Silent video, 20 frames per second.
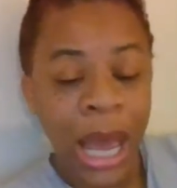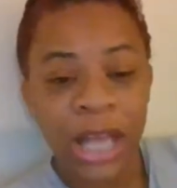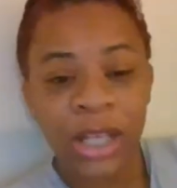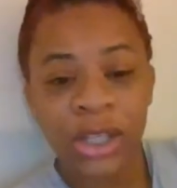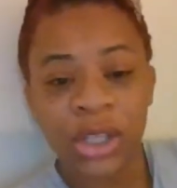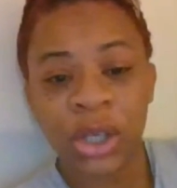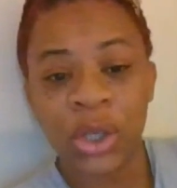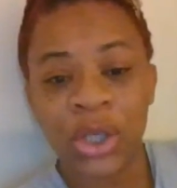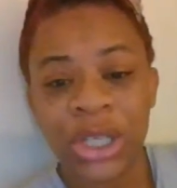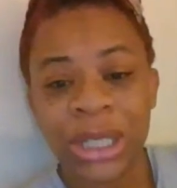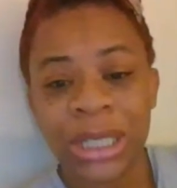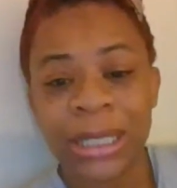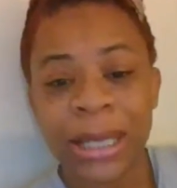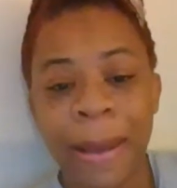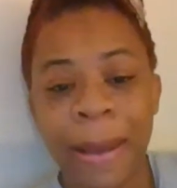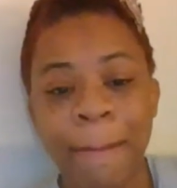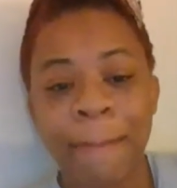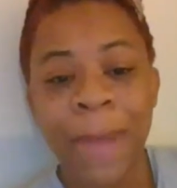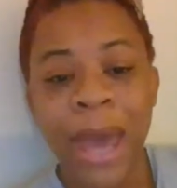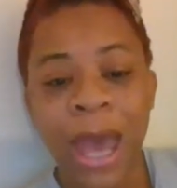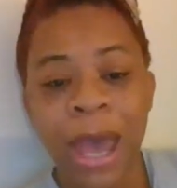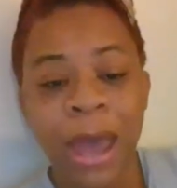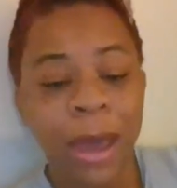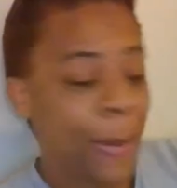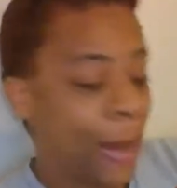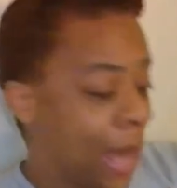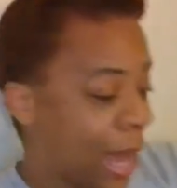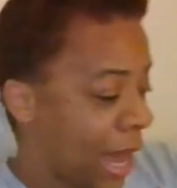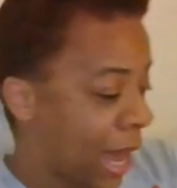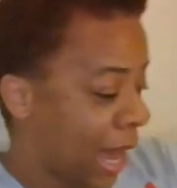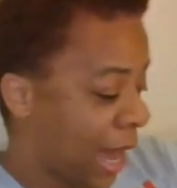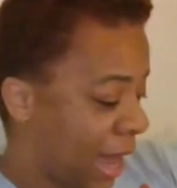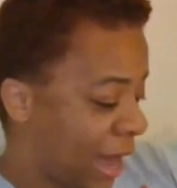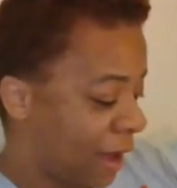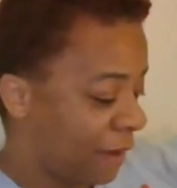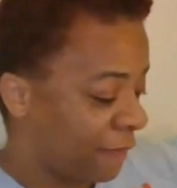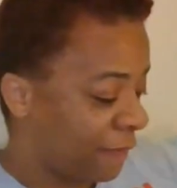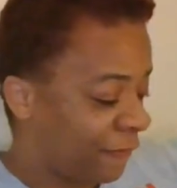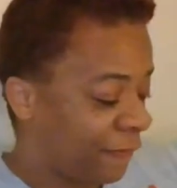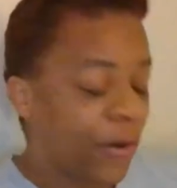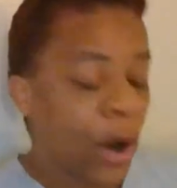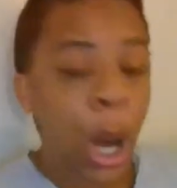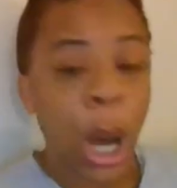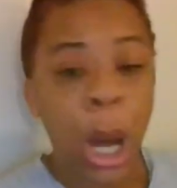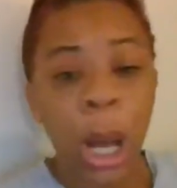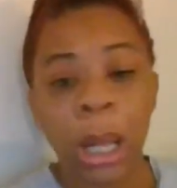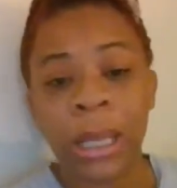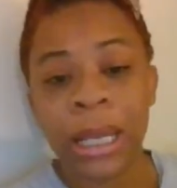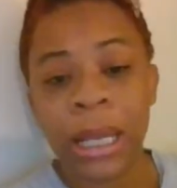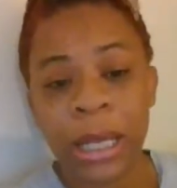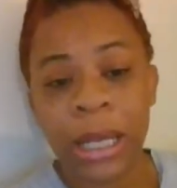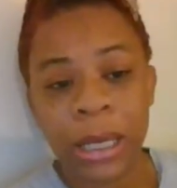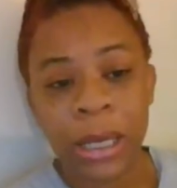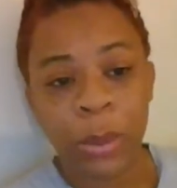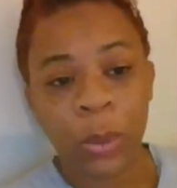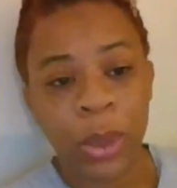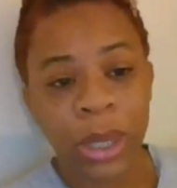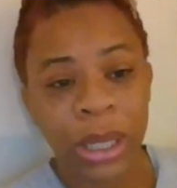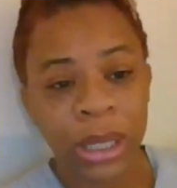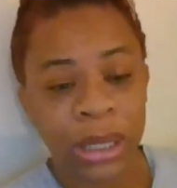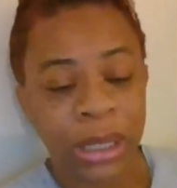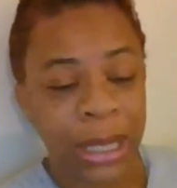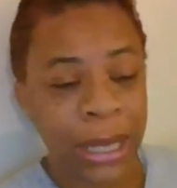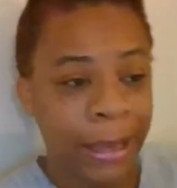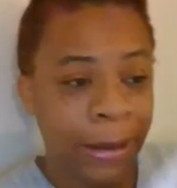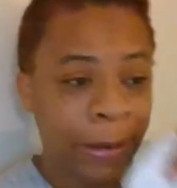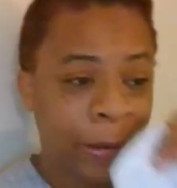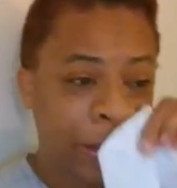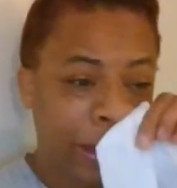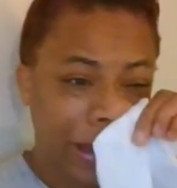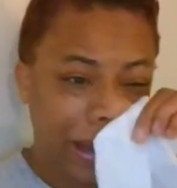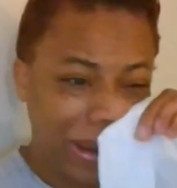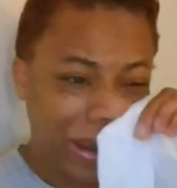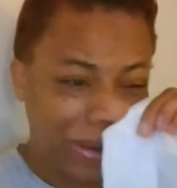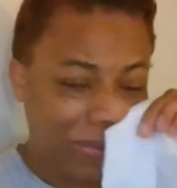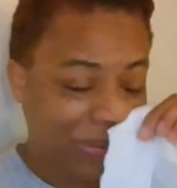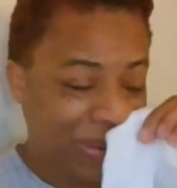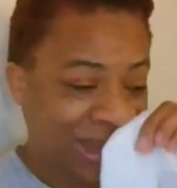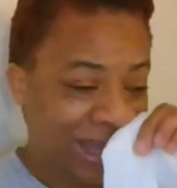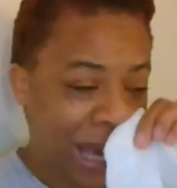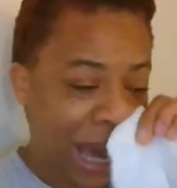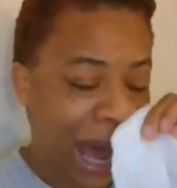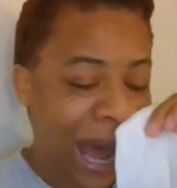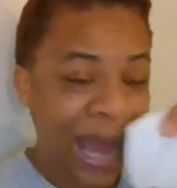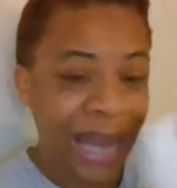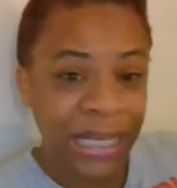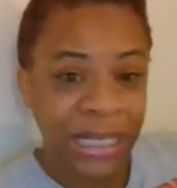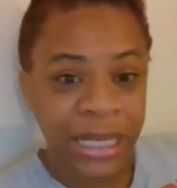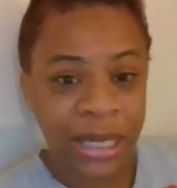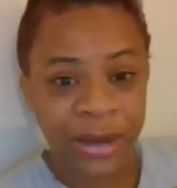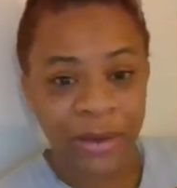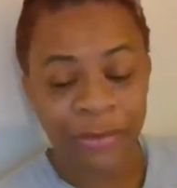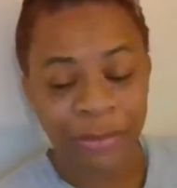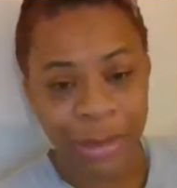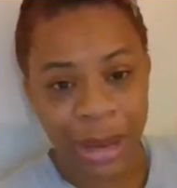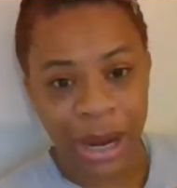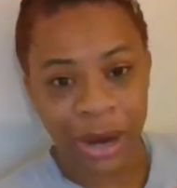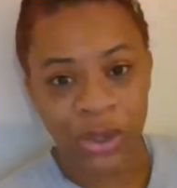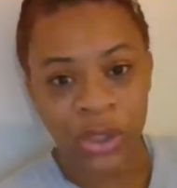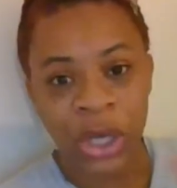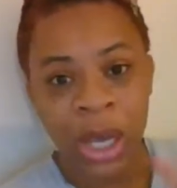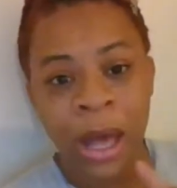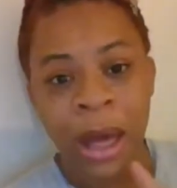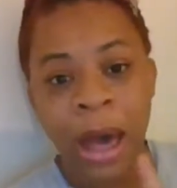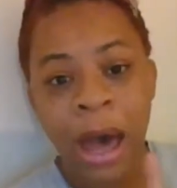And so she said, maybe I have fallen in love with the idea of marriage.